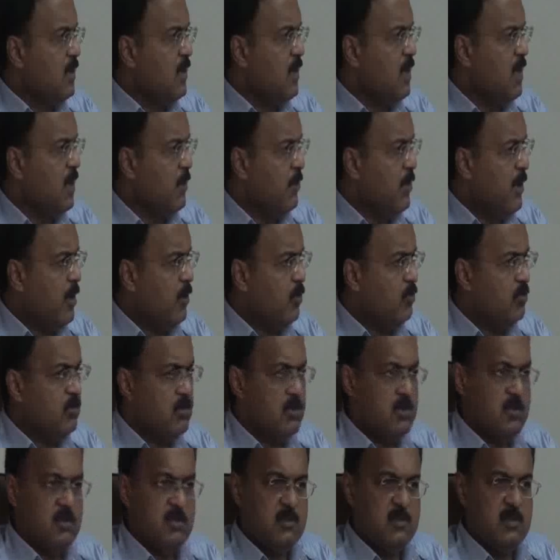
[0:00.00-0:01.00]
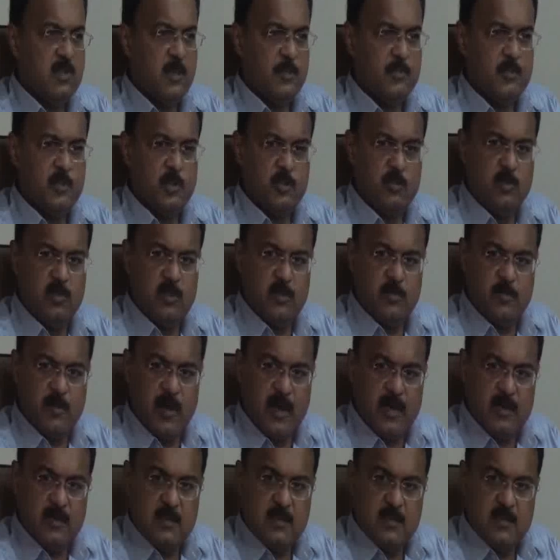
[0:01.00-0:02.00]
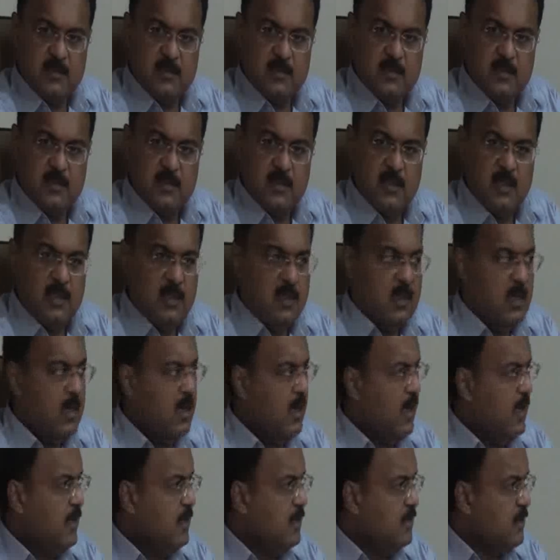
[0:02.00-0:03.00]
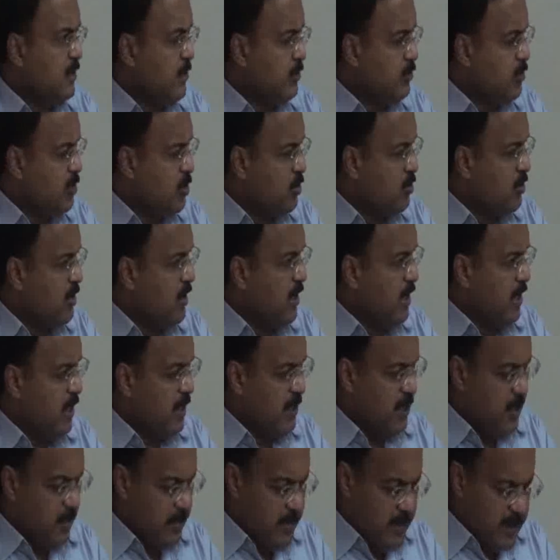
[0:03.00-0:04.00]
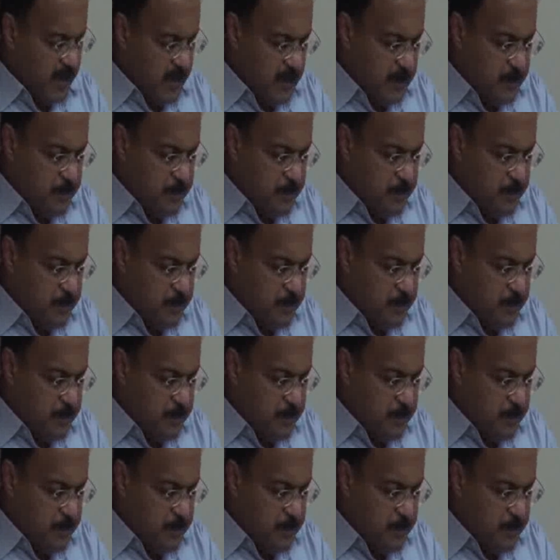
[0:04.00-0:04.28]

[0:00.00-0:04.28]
about subsequent practice and subsequent agreement